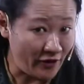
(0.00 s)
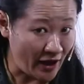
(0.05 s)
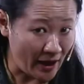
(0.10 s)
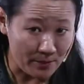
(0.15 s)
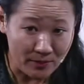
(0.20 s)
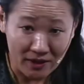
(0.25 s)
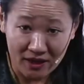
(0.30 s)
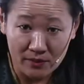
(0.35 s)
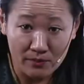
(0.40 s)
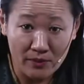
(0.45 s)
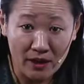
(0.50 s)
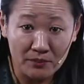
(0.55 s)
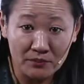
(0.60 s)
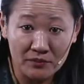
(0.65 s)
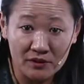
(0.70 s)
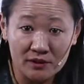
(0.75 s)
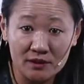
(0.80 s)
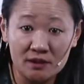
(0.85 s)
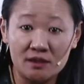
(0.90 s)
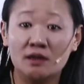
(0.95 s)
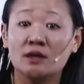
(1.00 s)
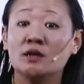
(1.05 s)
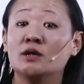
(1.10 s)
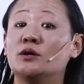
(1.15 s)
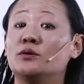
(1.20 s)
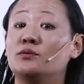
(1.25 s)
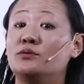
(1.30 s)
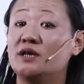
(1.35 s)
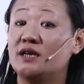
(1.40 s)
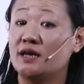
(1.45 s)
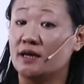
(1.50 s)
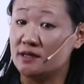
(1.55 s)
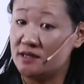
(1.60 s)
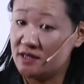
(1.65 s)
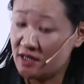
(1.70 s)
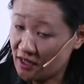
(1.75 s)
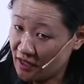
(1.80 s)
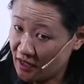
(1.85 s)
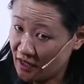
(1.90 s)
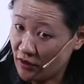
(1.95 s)
family members, we can
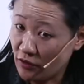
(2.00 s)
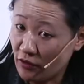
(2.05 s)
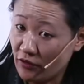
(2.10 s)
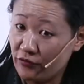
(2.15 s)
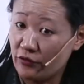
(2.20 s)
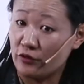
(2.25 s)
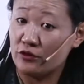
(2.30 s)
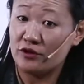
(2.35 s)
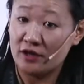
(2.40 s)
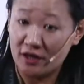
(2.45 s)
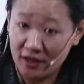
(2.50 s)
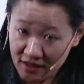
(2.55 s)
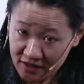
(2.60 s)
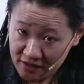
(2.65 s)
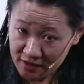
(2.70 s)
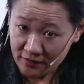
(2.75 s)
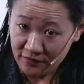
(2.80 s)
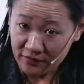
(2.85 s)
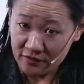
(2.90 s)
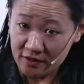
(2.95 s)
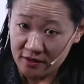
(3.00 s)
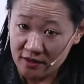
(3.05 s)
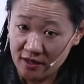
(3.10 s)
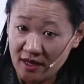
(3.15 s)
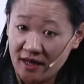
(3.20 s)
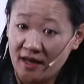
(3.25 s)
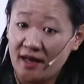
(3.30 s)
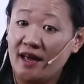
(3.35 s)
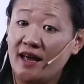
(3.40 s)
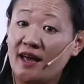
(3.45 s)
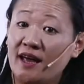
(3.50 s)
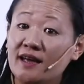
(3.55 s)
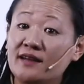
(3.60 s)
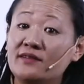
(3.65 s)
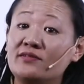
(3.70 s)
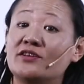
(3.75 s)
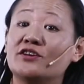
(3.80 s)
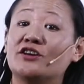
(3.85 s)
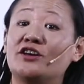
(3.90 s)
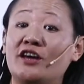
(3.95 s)
take care of our relatives,
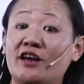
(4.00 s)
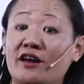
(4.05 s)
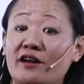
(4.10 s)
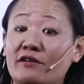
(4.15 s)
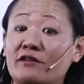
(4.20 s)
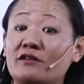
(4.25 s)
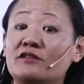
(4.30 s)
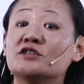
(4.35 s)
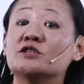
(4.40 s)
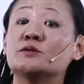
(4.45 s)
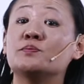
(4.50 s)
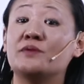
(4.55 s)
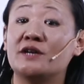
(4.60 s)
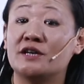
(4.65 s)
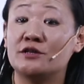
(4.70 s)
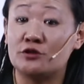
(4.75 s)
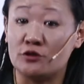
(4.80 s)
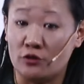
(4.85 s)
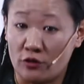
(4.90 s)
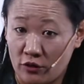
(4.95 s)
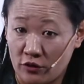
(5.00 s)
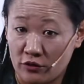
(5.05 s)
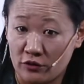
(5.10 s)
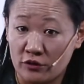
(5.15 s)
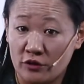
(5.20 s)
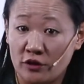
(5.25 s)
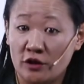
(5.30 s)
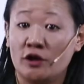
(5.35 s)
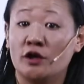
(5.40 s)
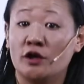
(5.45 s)
and the care spreads on